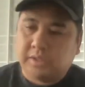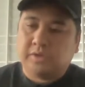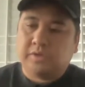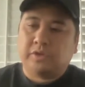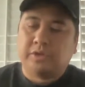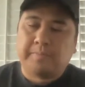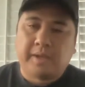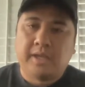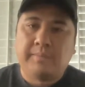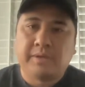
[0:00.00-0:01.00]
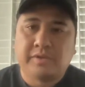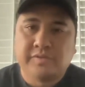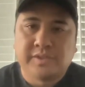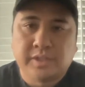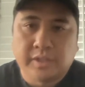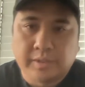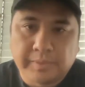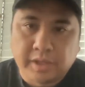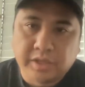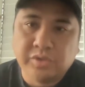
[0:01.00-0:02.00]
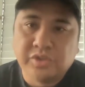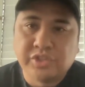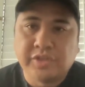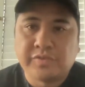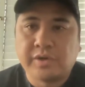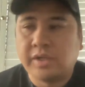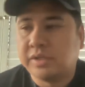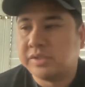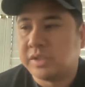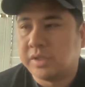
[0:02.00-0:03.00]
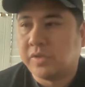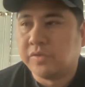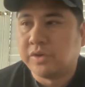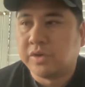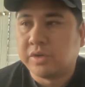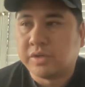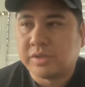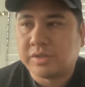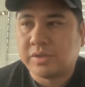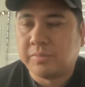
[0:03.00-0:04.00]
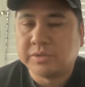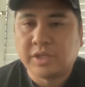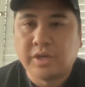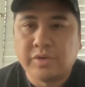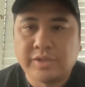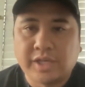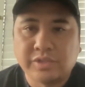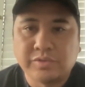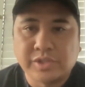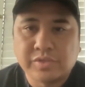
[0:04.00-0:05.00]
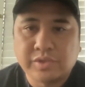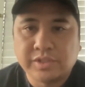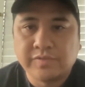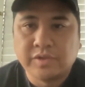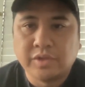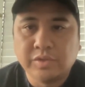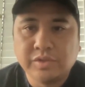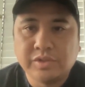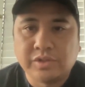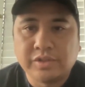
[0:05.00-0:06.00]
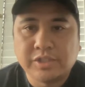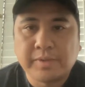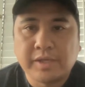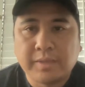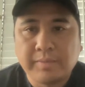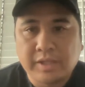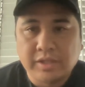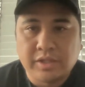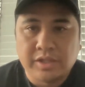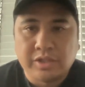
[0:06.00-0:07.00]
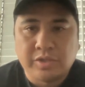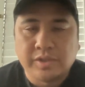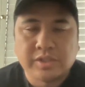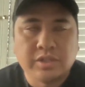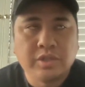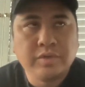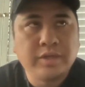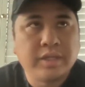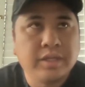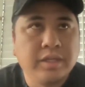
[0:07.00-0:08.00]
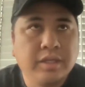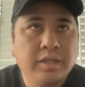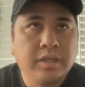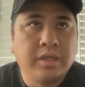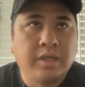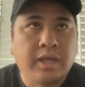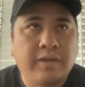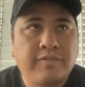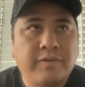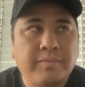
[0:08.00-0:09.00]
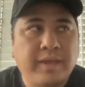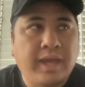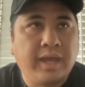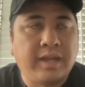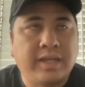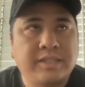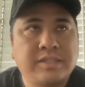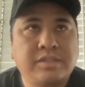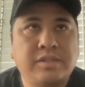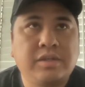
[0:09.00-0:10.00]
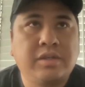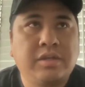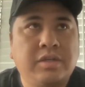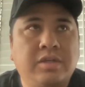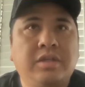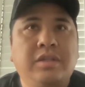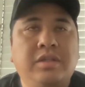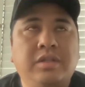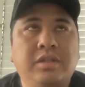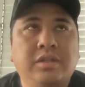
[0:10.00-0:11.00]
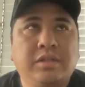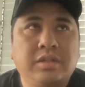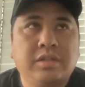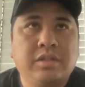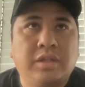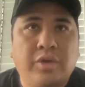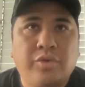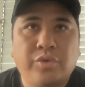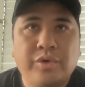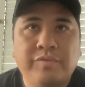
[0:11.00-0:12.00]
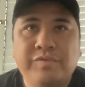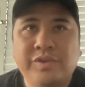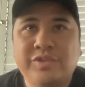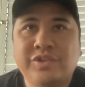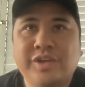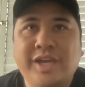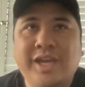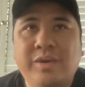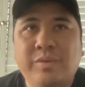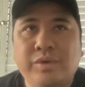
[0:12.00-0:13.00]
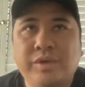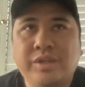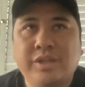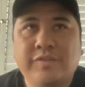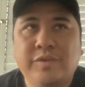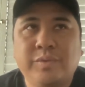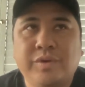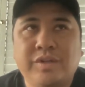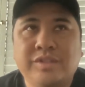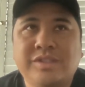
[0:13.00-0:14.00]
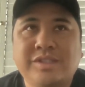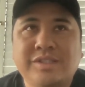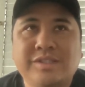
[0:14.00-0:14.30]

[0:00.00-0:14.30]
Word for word: you know during the pandemic, you've seen a, a huge shift, right? Over almost 100,000 restaurants have closed during this pandemic in, in mm-hmm. the U.S. alone, and and from that, I saw a grim future ahead with if you weren't